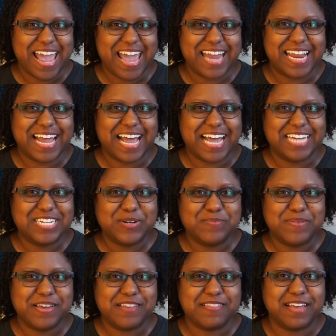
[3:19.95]
And I
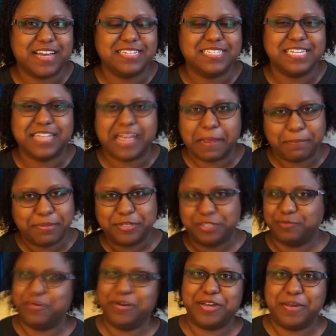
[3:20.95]
don't mean that to like
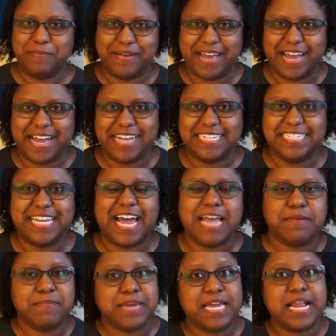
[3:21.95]
blow smoke up my ass.
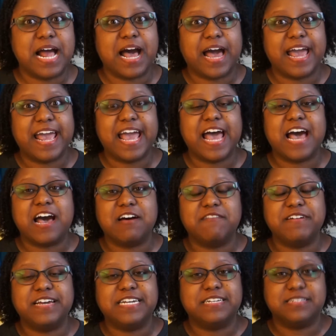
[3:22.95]
I mean, I
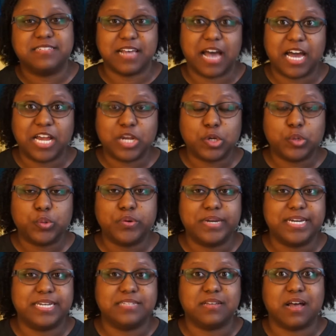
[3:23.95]
have a son
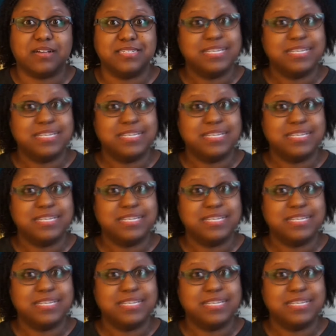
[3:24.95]
who is